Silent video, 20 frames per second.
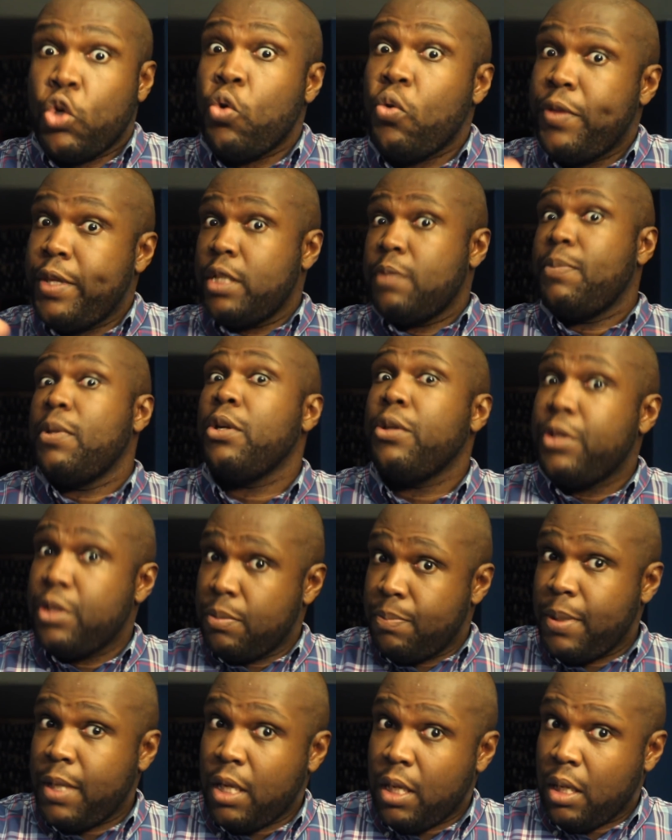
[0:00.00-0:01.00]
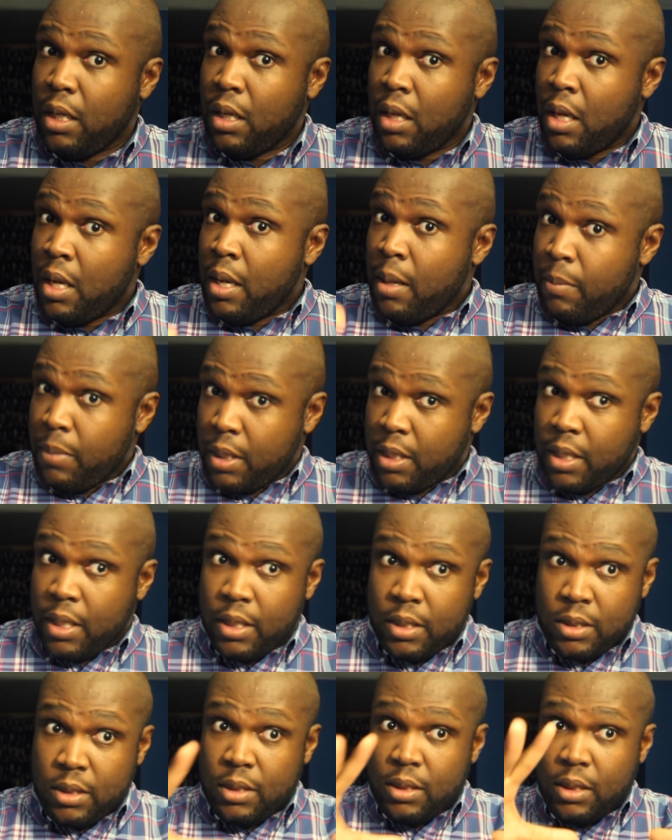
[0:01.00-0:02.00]
who these Builders be,
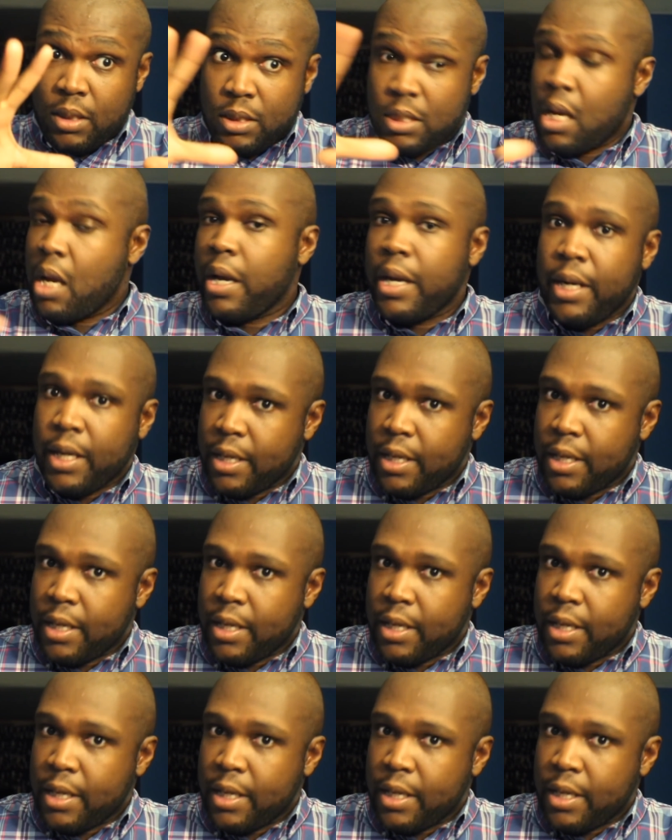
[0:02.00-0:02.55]
because it's all gonna